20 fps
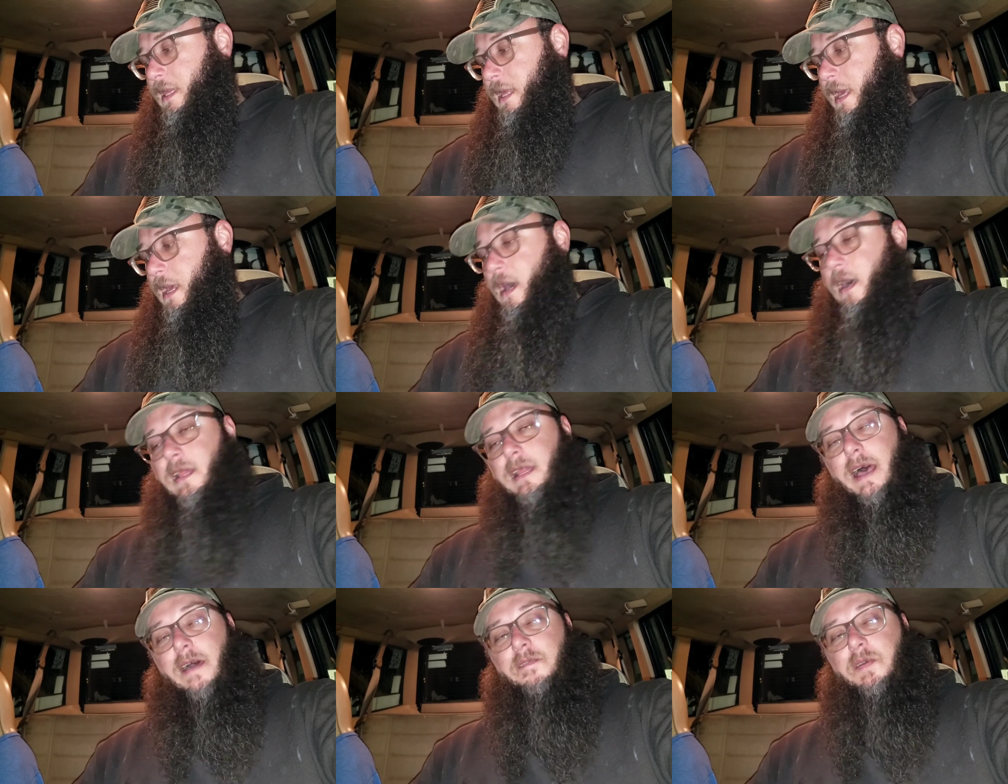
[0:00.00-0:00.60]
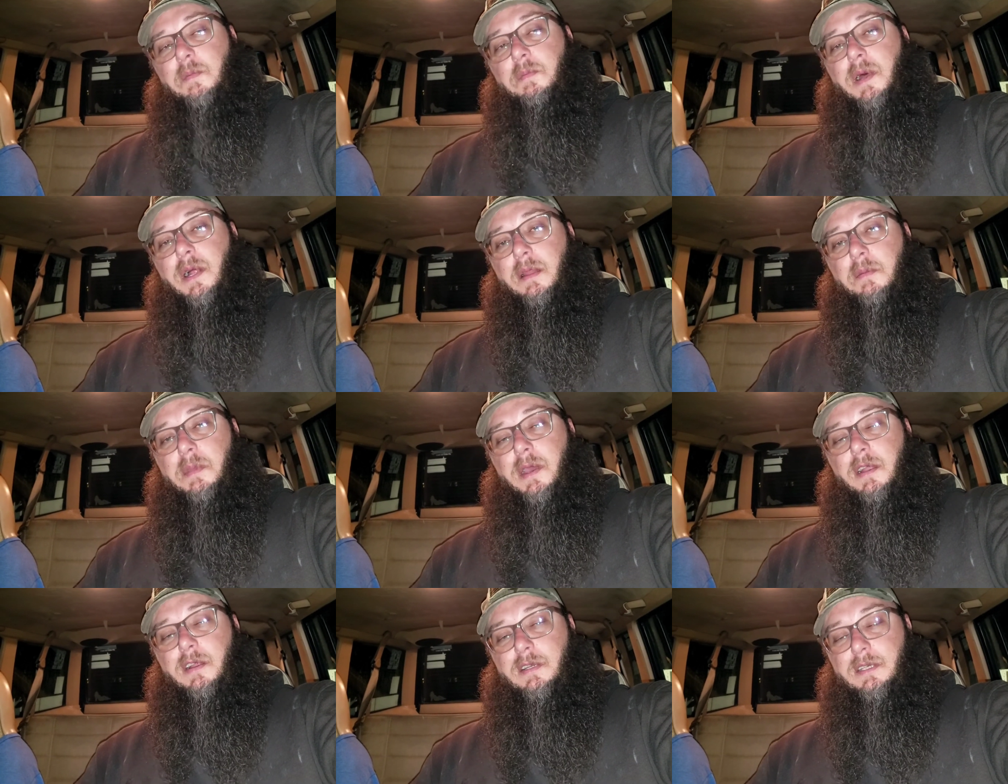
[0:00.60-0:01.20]
the
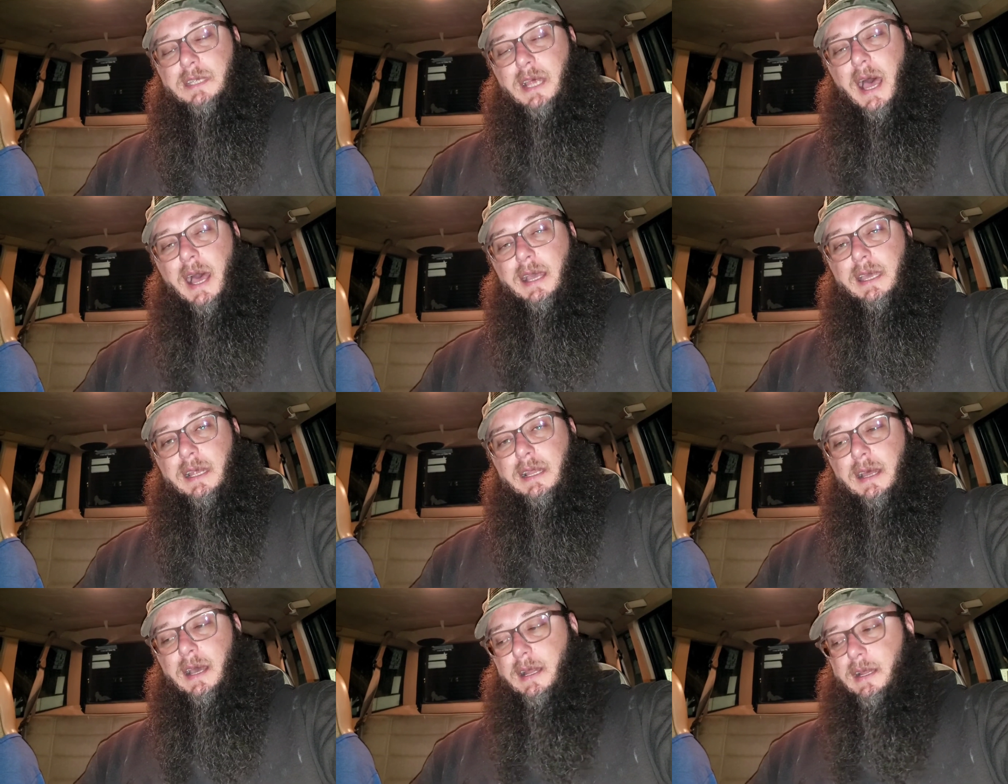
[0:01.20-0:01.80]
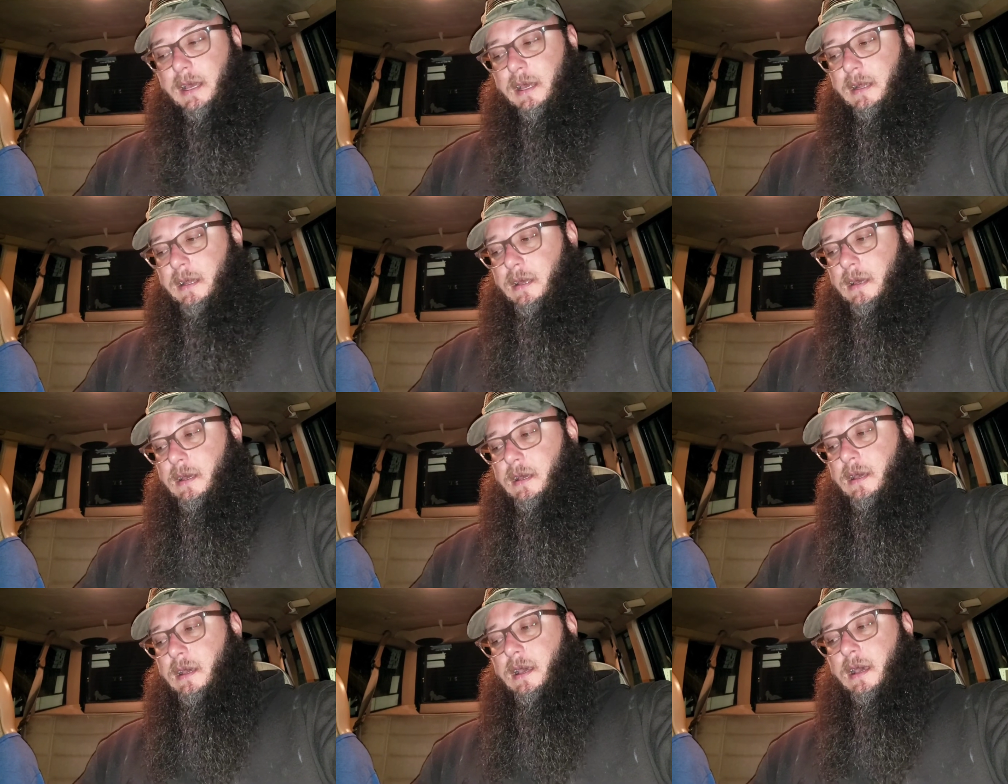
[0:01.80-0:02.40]
11mm socket on it
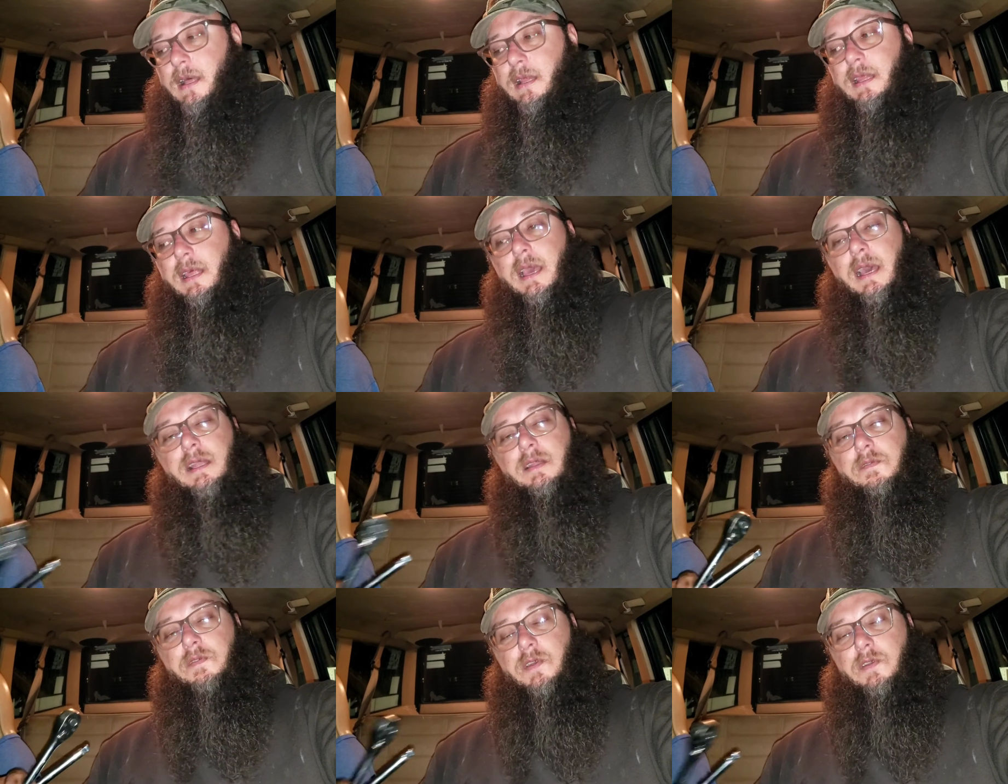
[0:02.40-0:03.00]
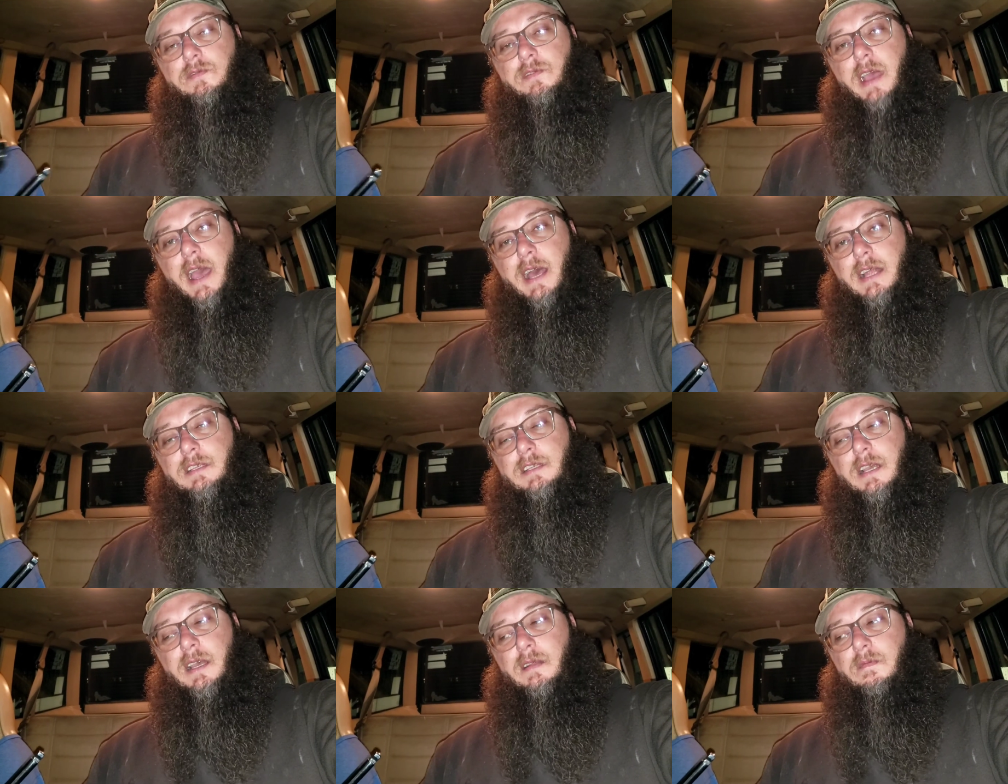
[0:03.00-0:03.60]
on the end of your
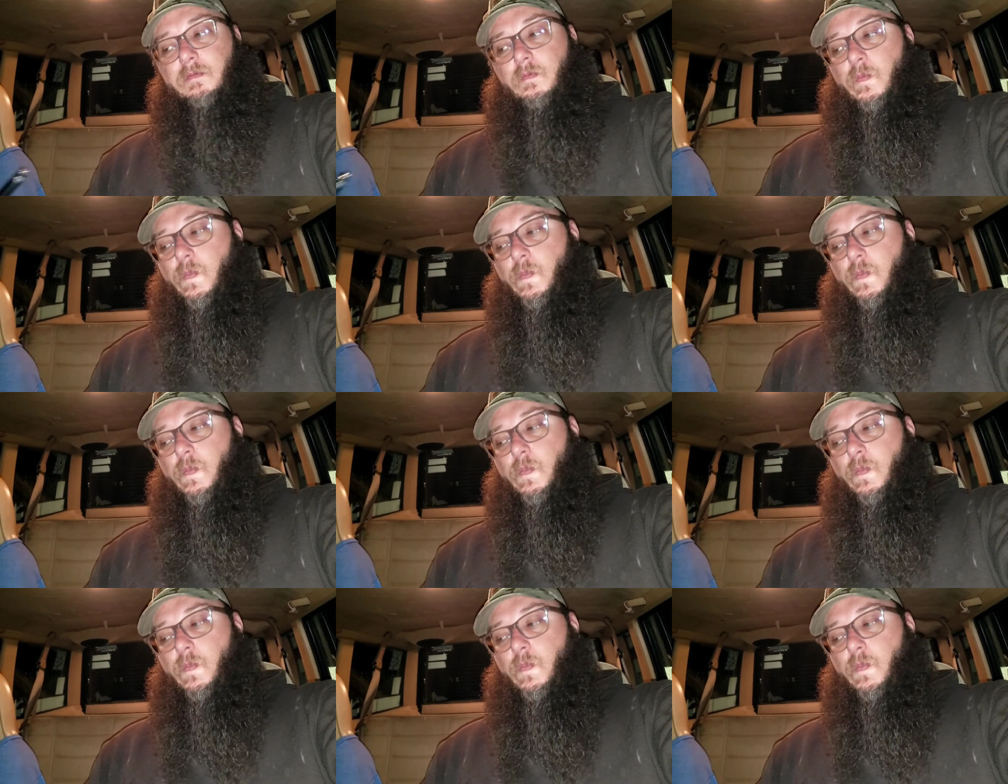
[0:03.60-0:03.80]
ratchet.